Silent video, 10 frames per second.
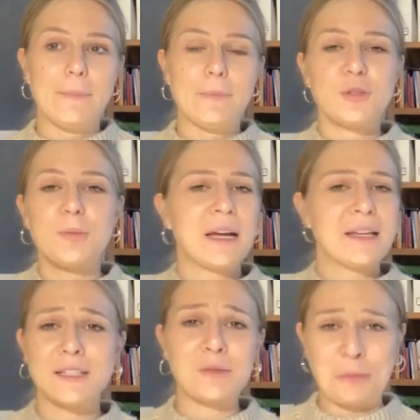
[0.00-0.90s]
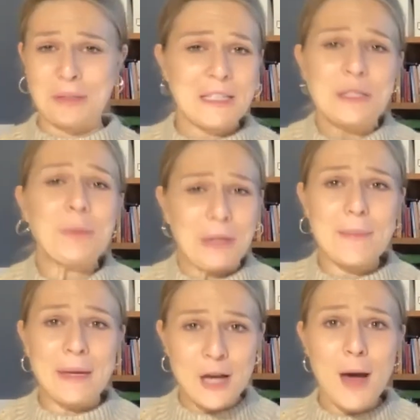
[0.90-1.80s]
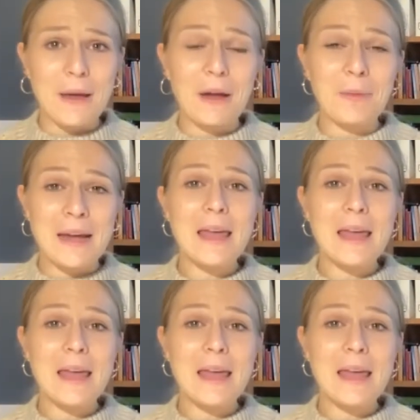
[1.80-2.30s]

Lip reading: just because this is a really big topic, right?